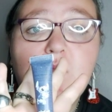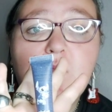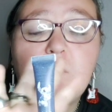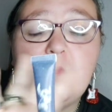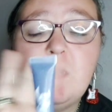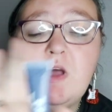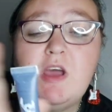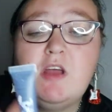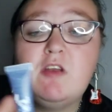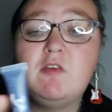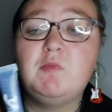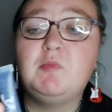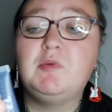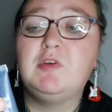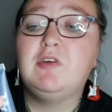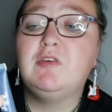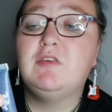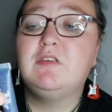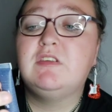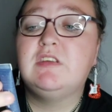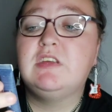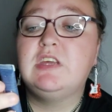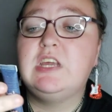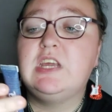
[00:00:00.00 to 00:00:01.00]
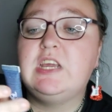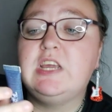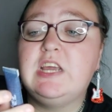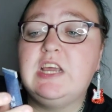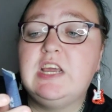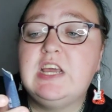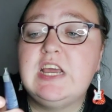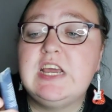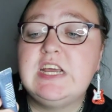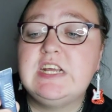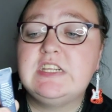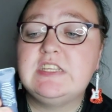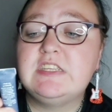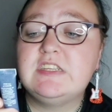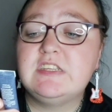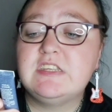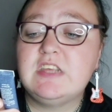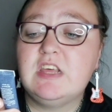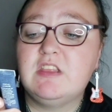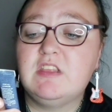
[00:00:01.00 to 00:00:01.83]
Mad Beauty. It's